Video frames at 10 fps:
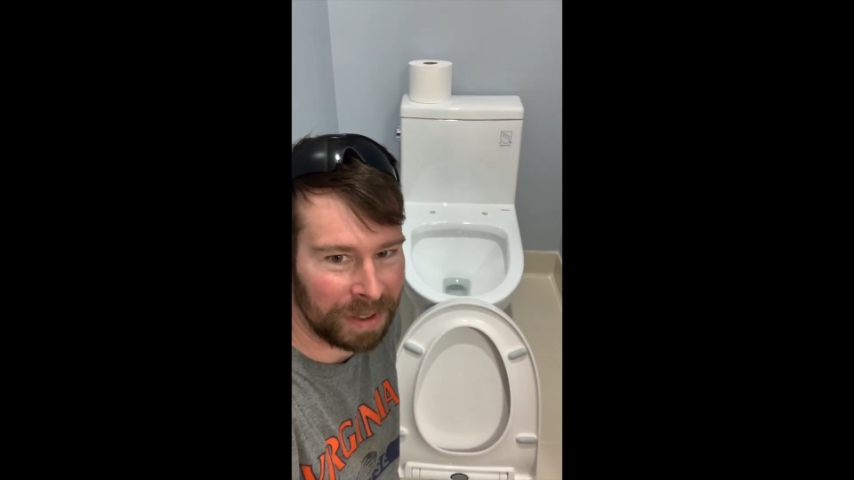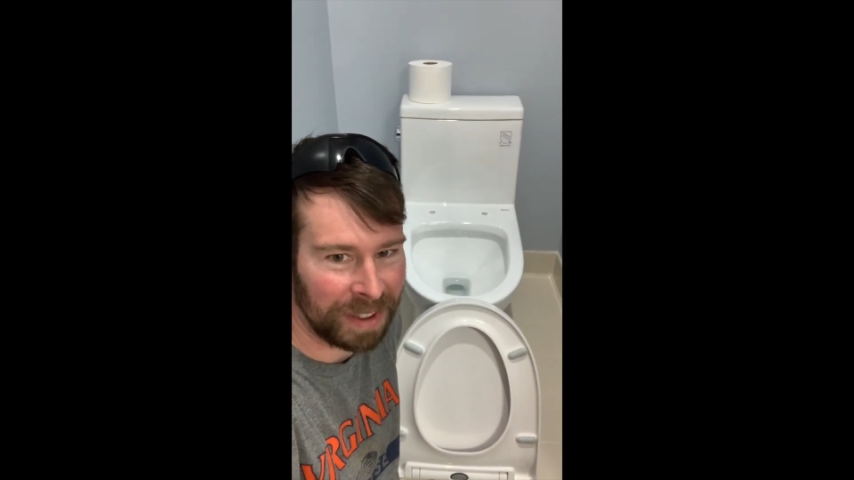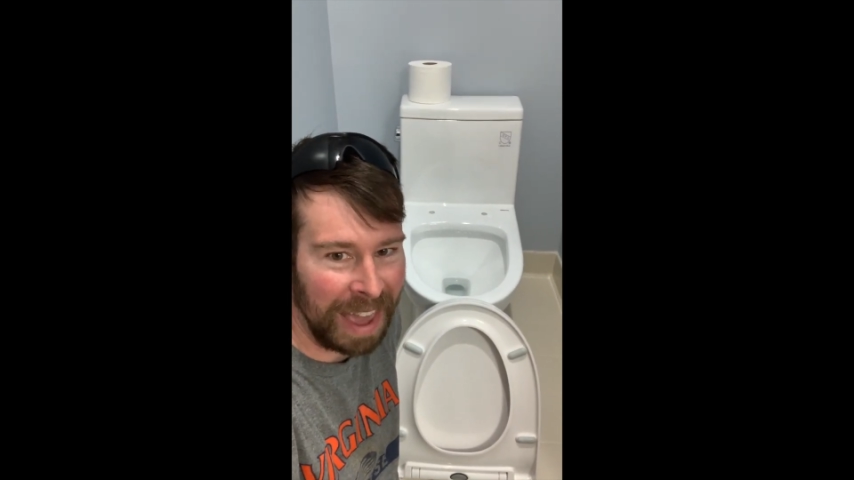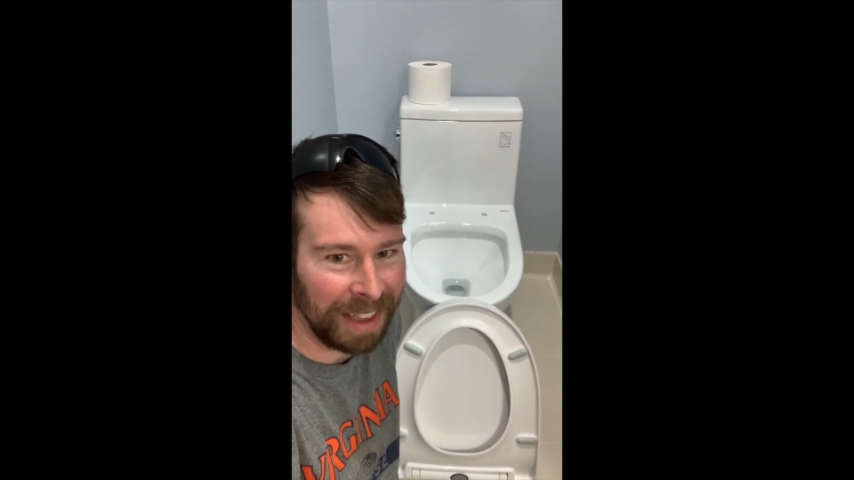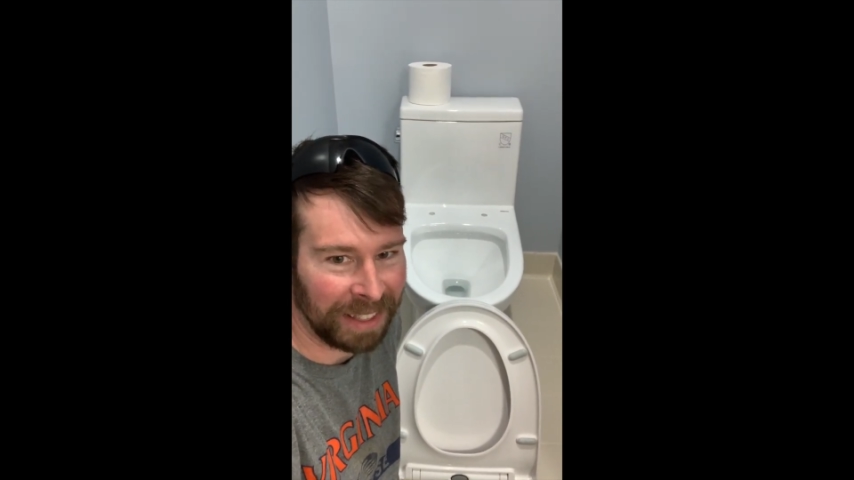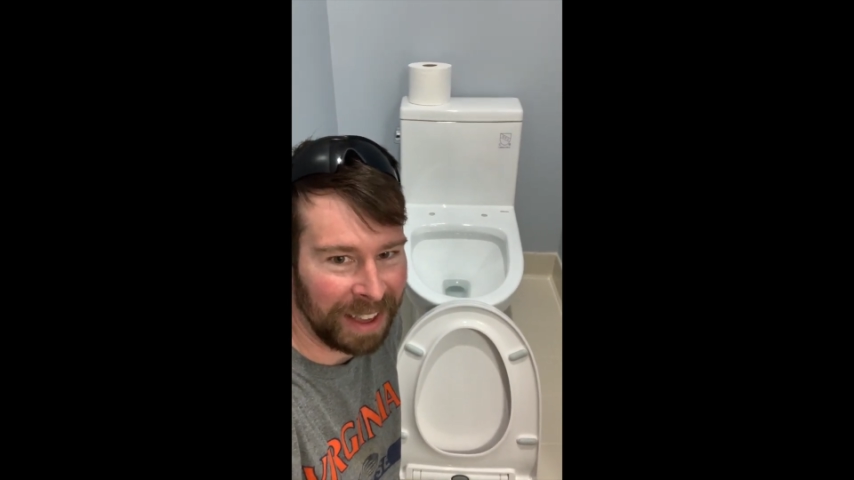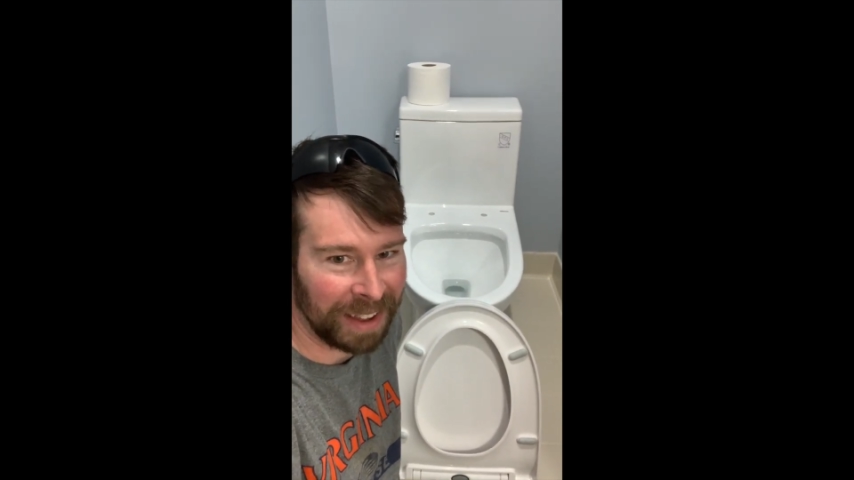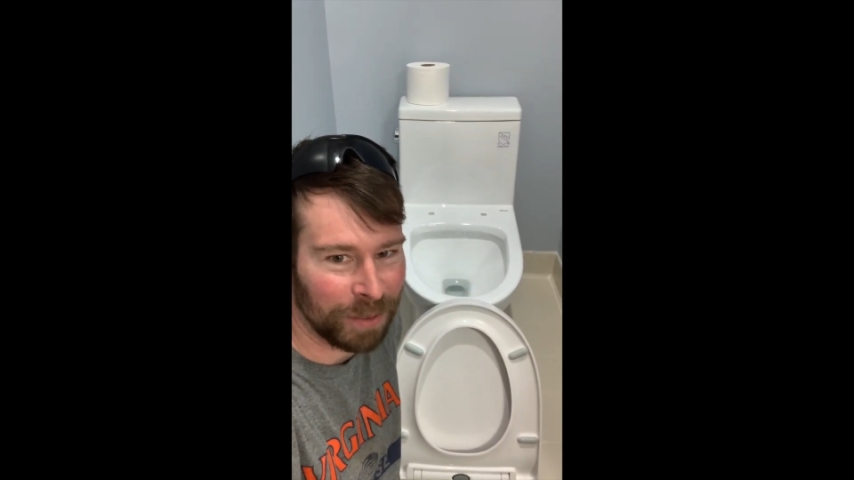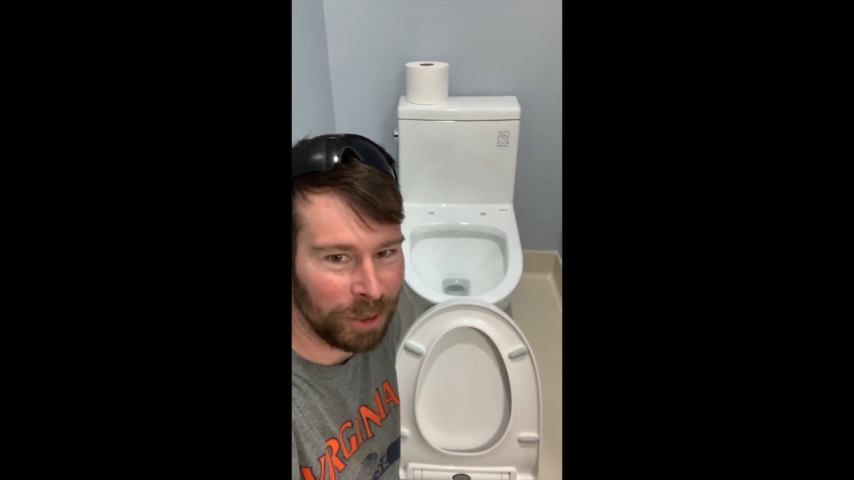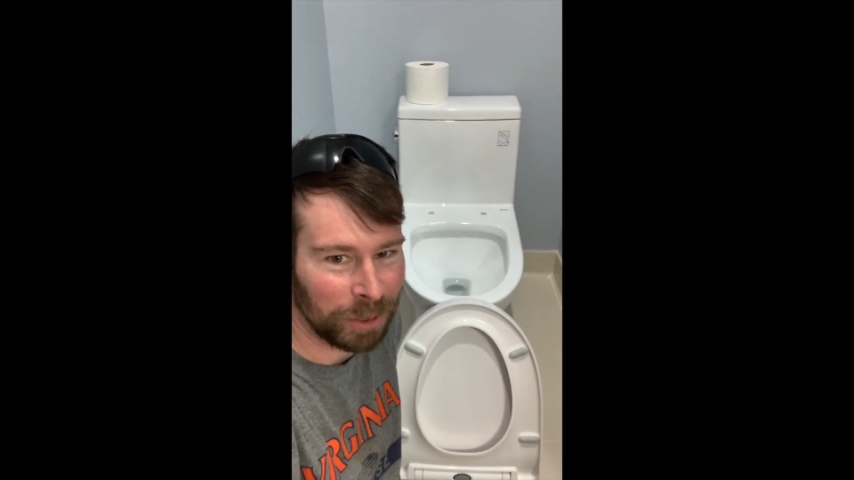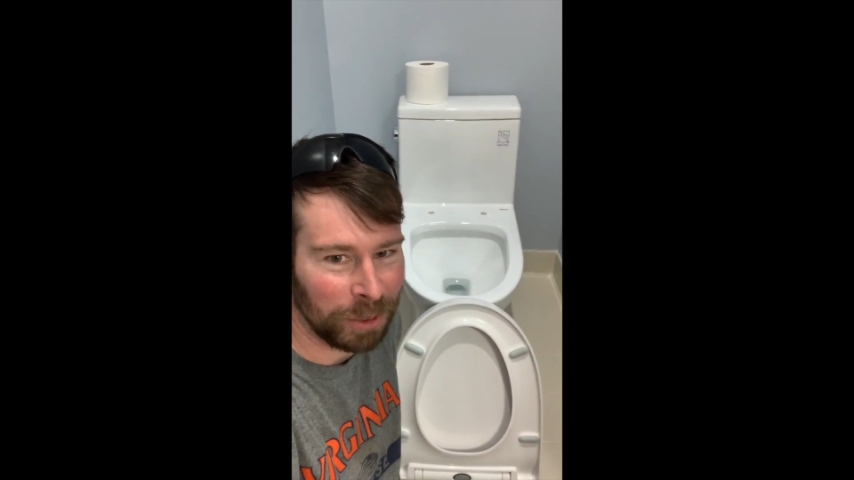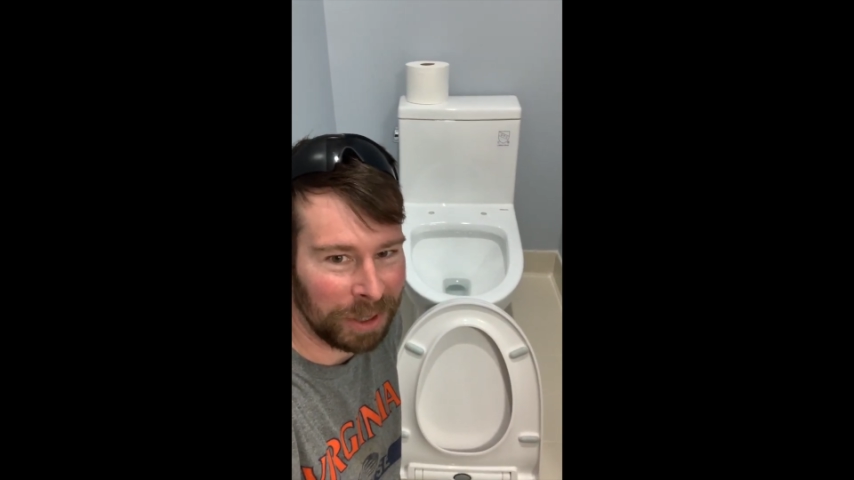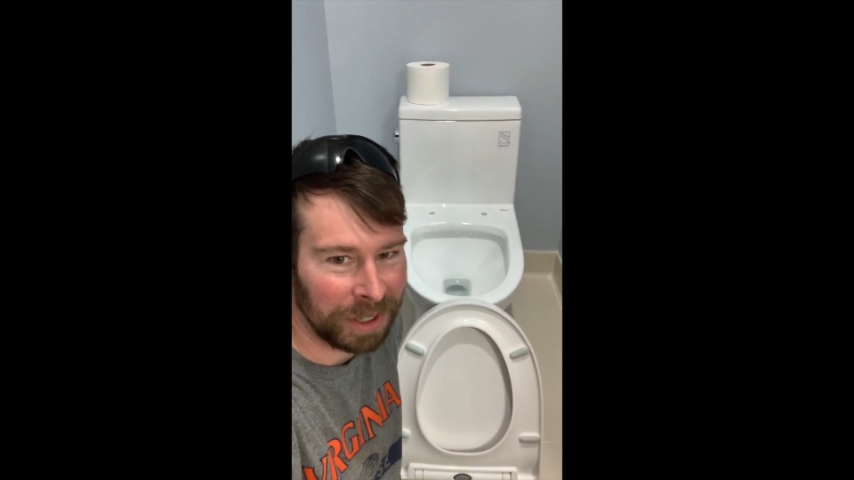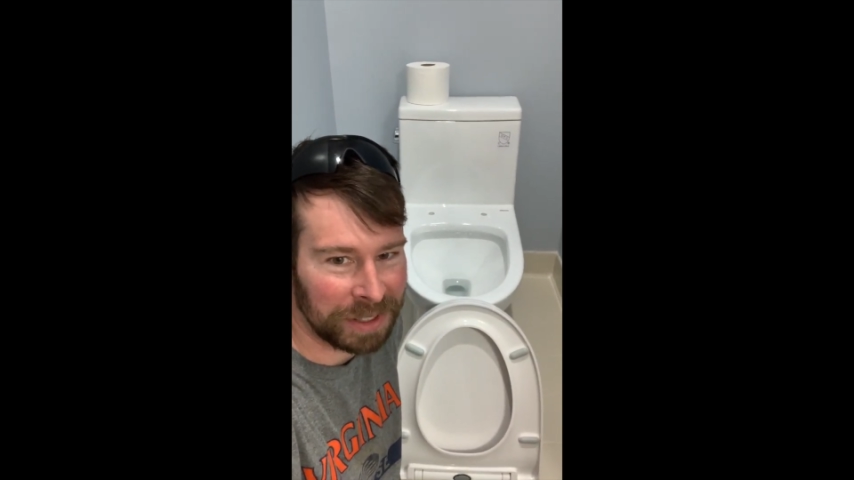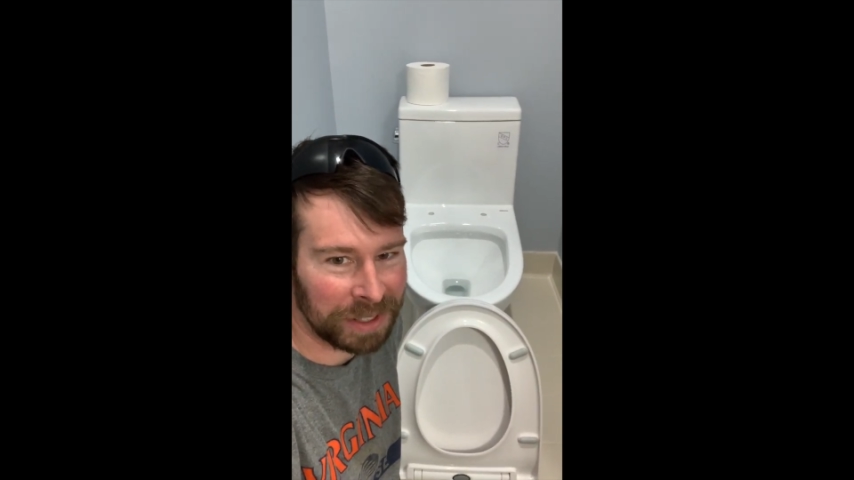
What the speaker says: Cadillac of all toilets.